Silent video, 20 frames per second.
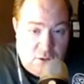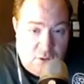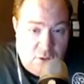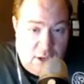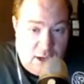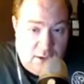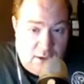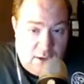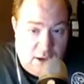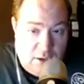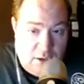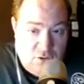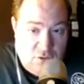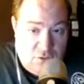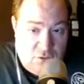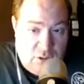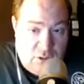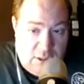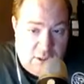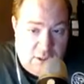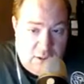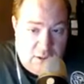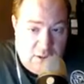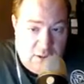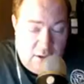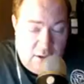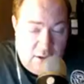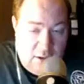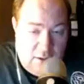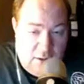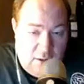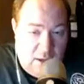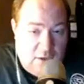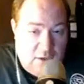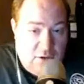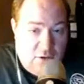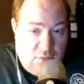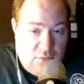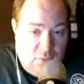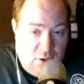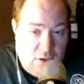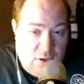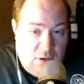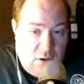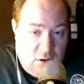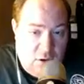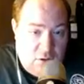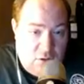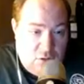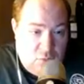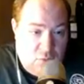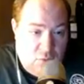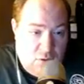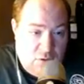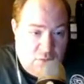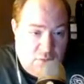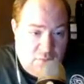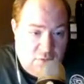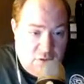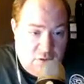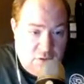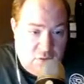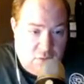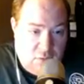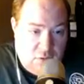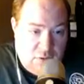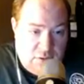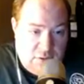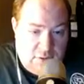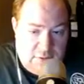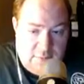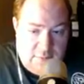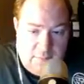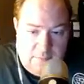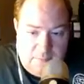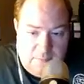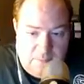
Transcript: gain naturally, that's 3 turns worth of resources.